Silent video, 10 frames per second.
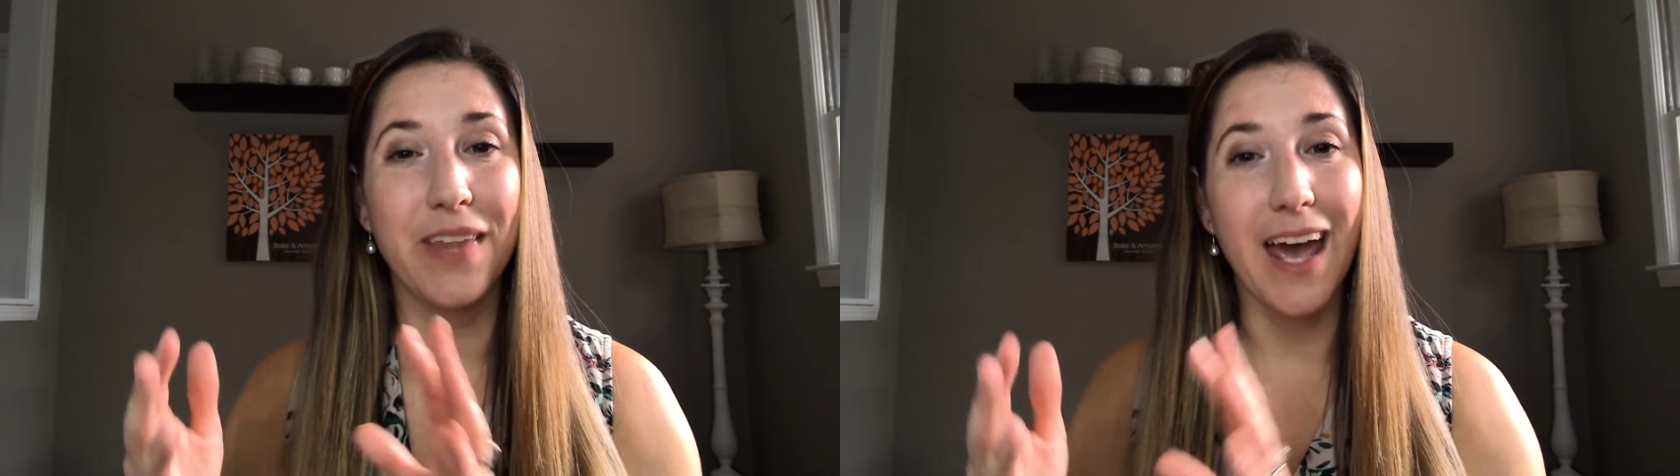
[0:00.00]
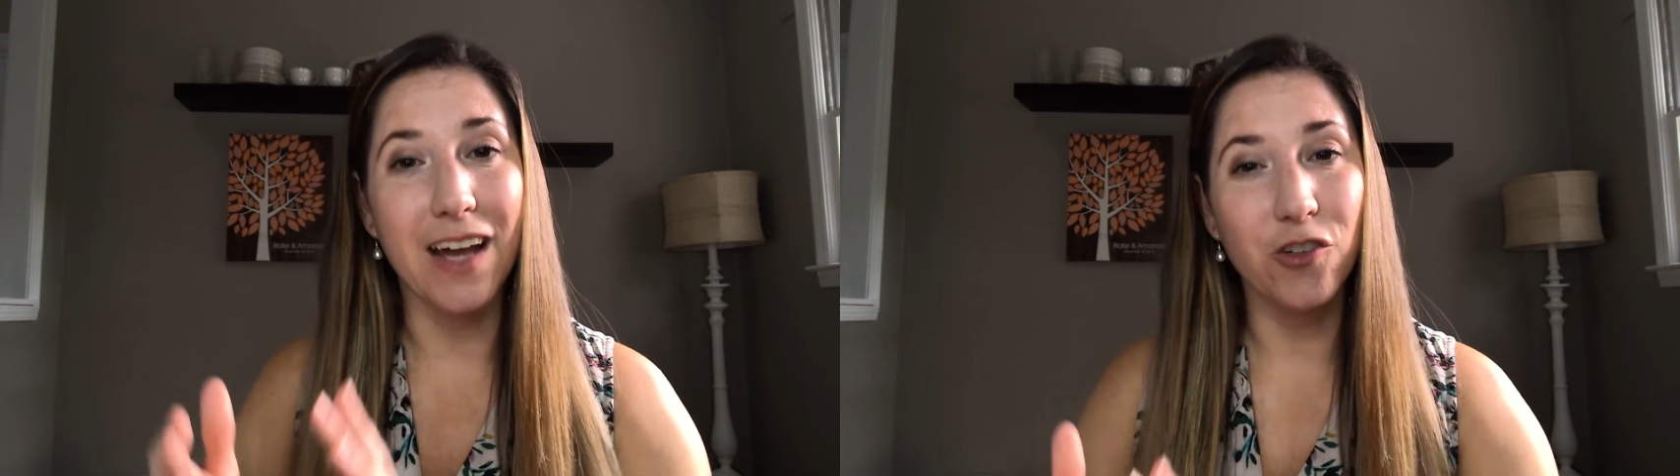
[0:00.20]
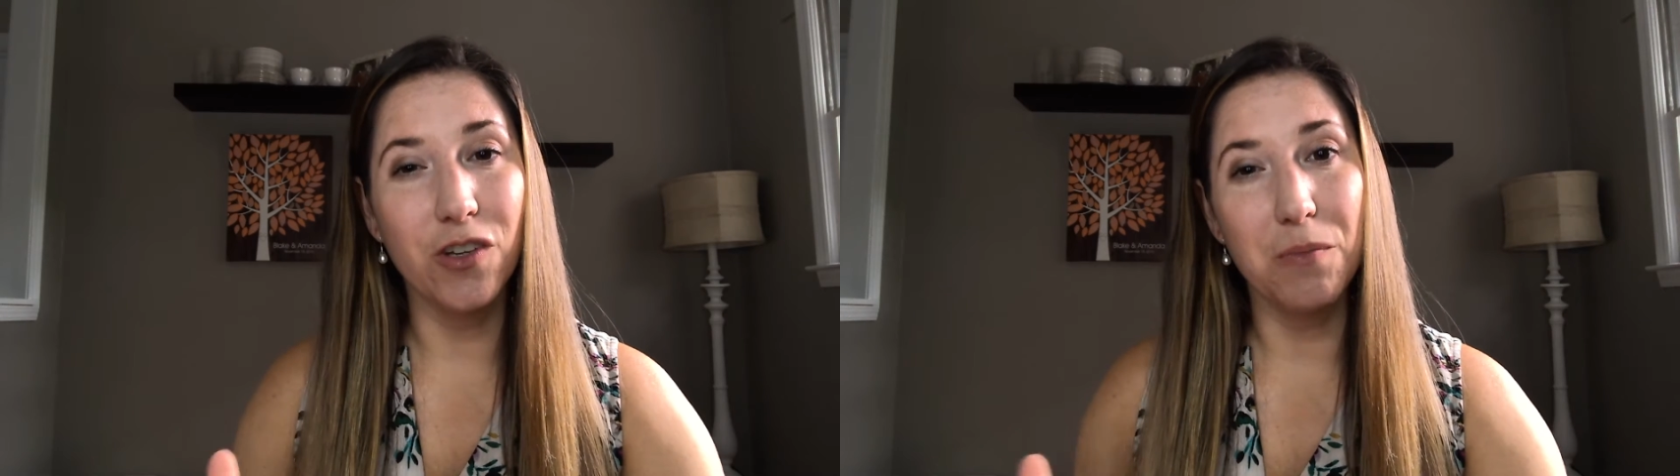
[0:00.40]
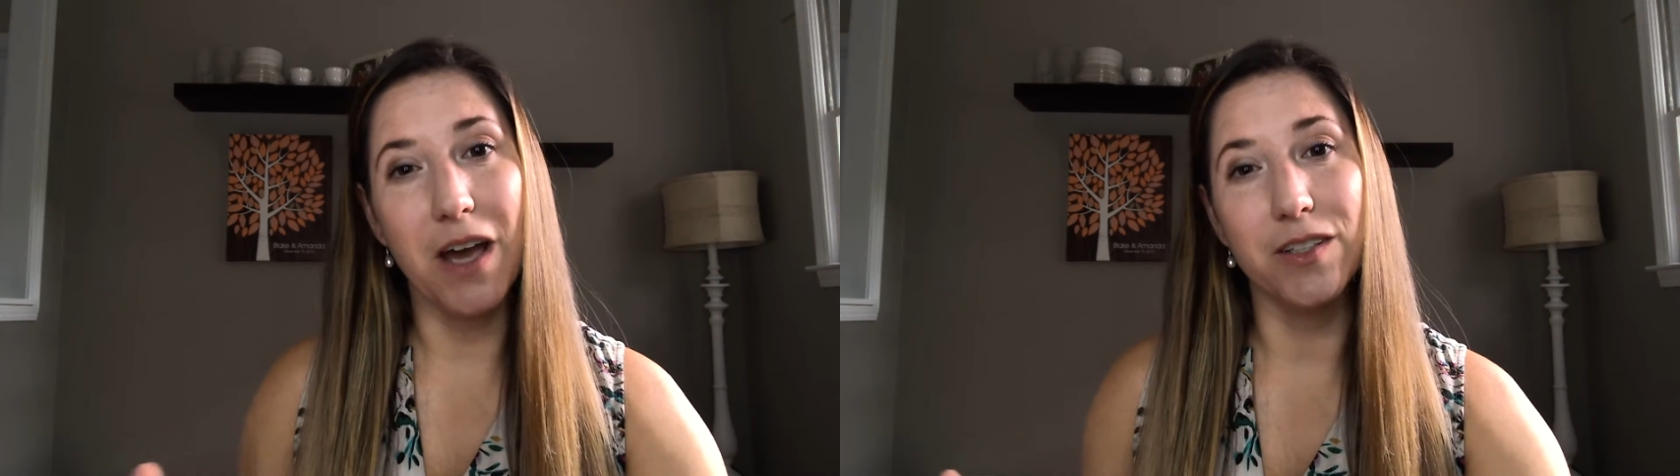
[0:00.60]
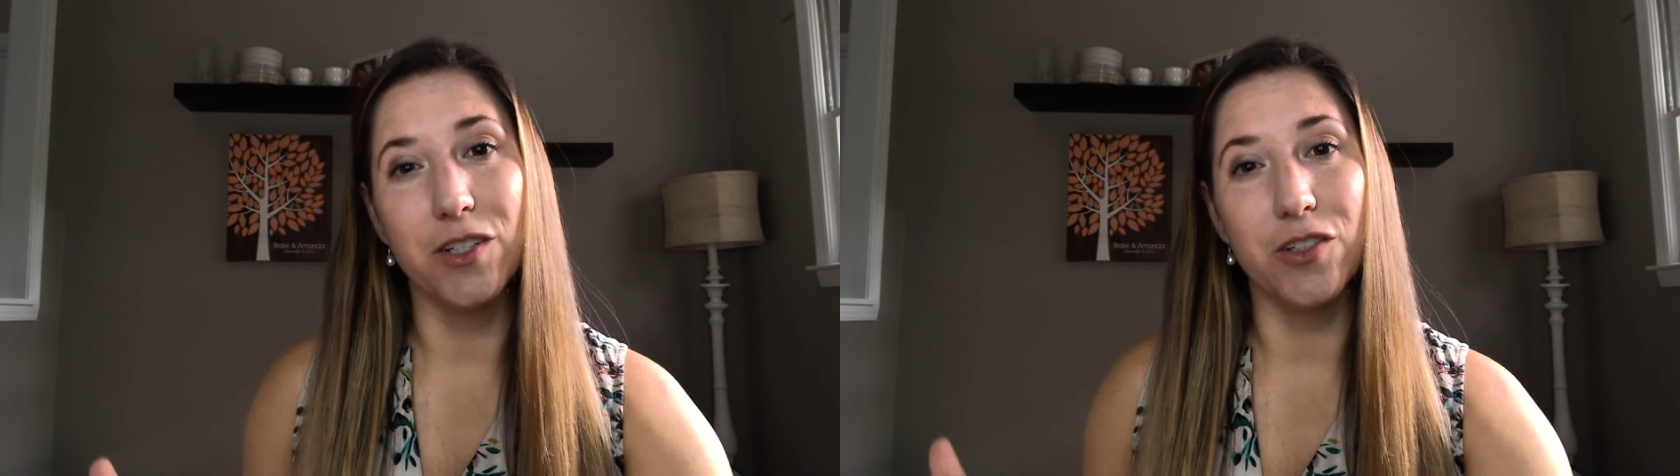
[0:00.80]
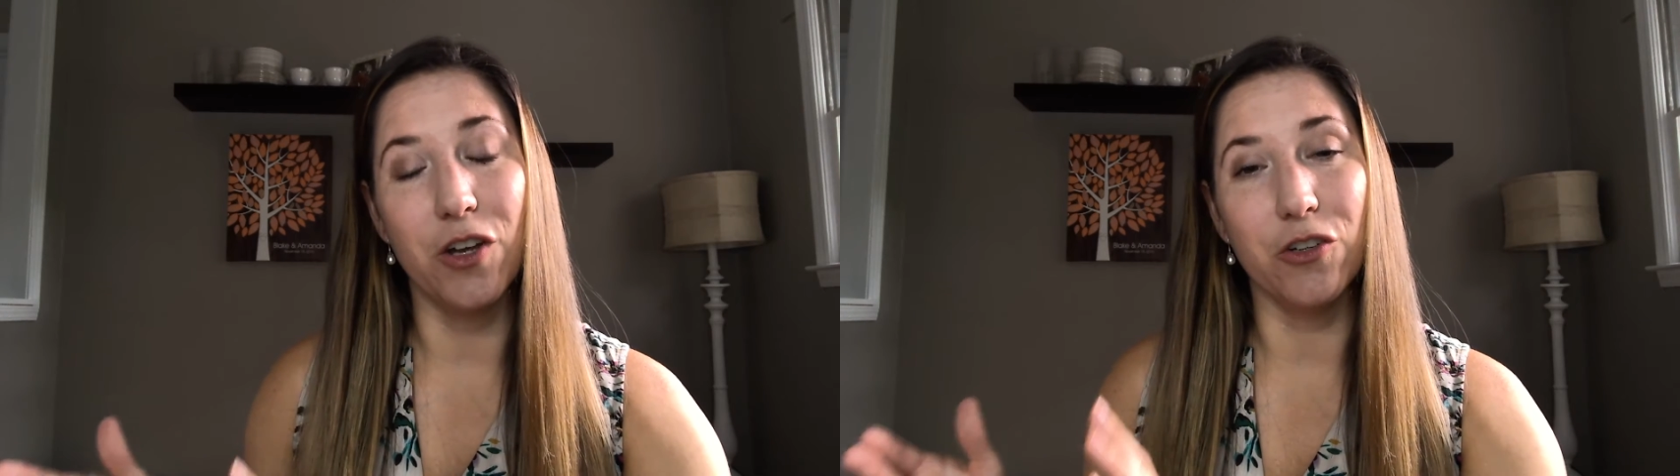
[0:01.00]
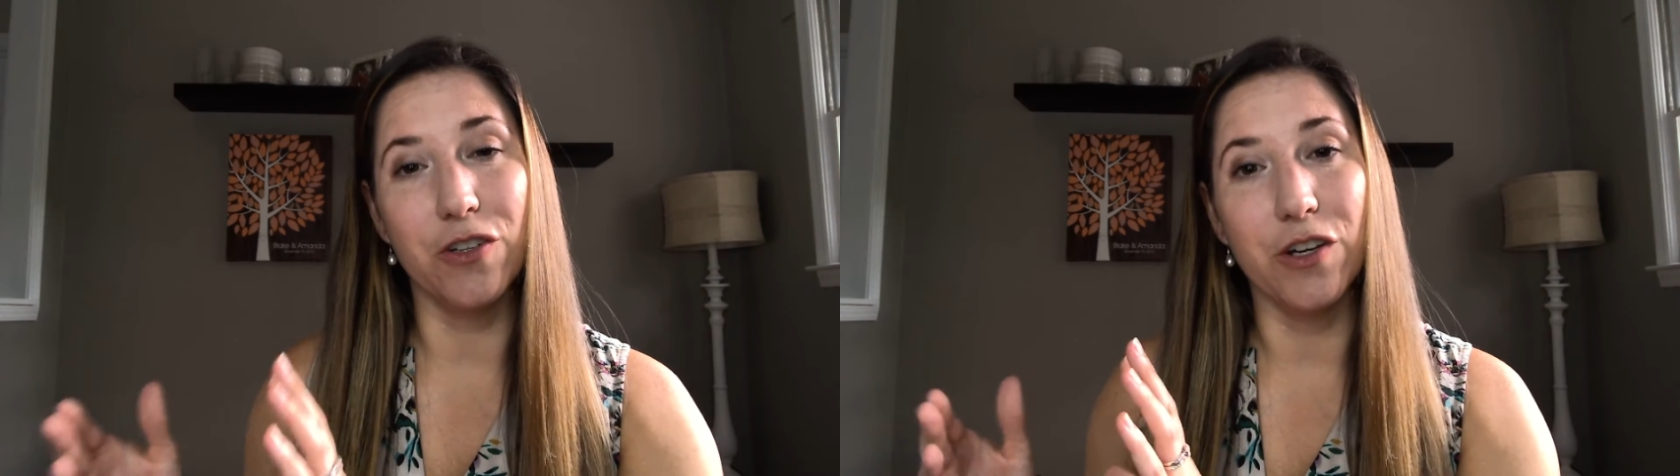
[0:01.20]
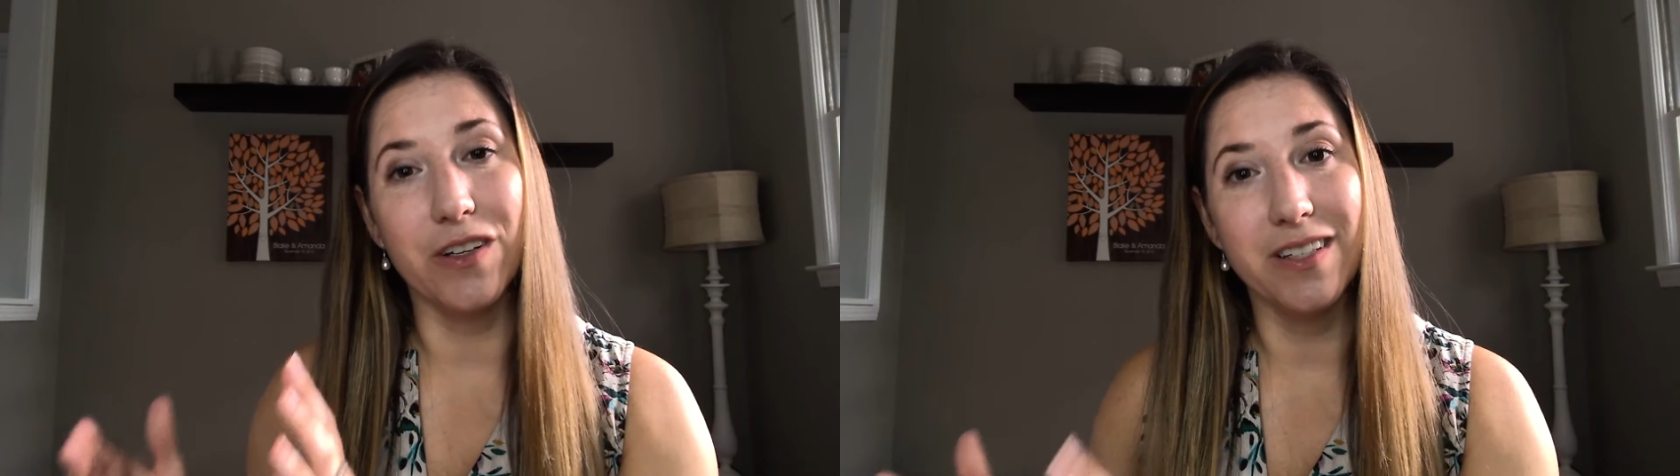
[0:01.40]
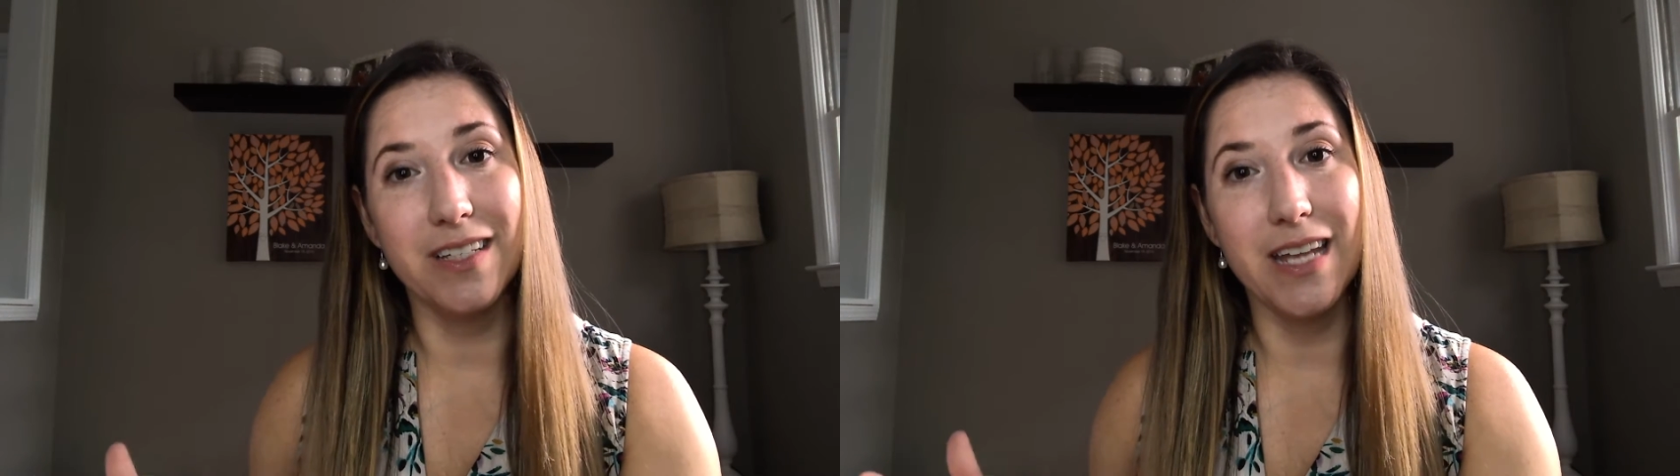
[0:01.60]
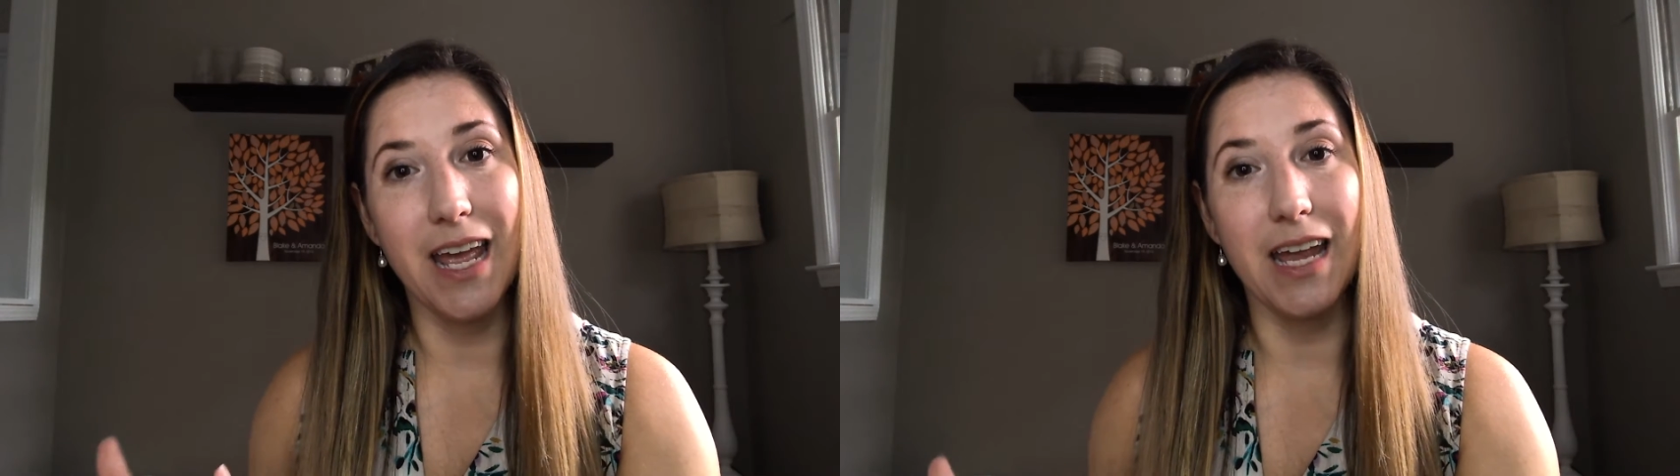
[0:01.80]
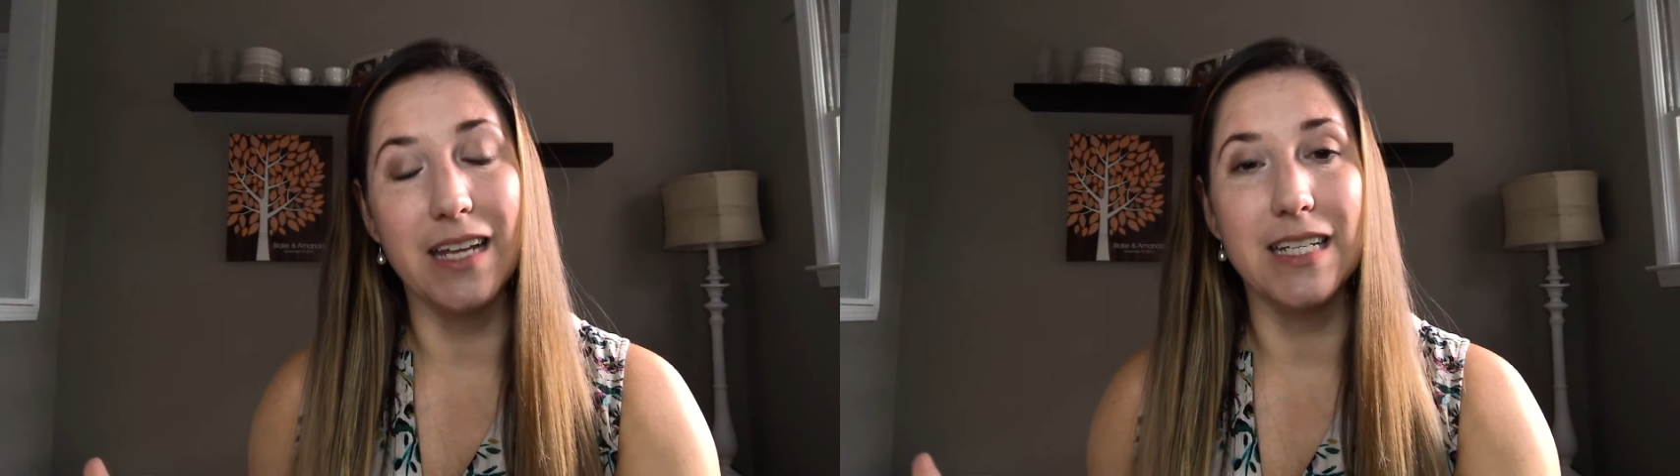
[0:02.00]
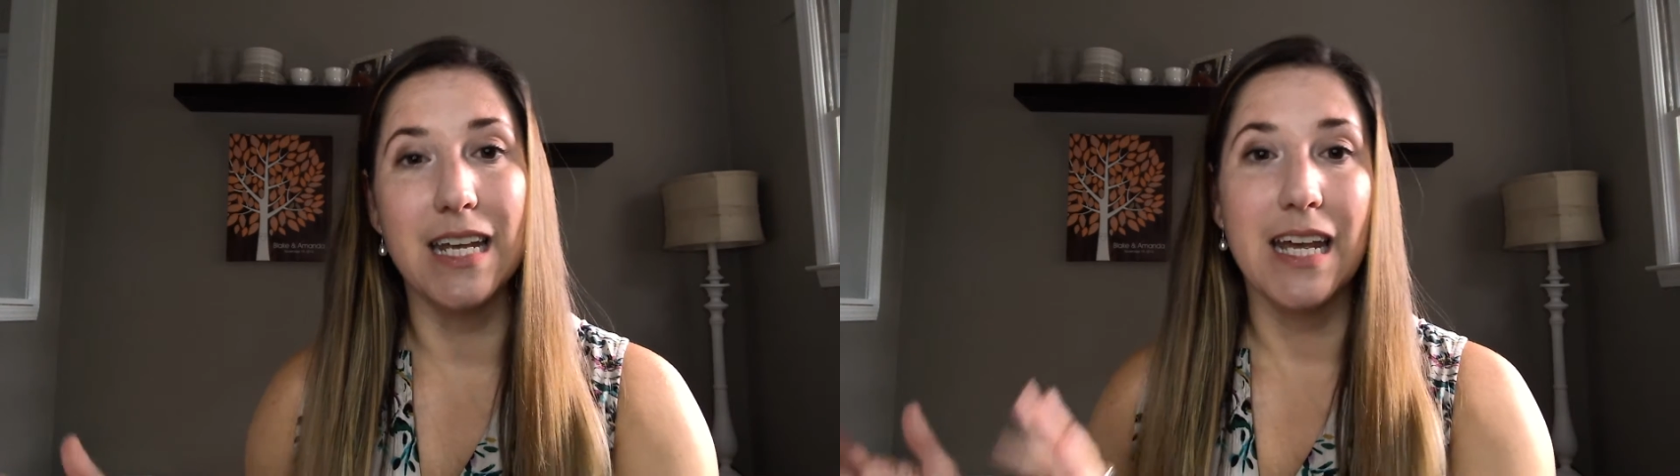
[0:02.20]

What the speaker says: actually passes under their estate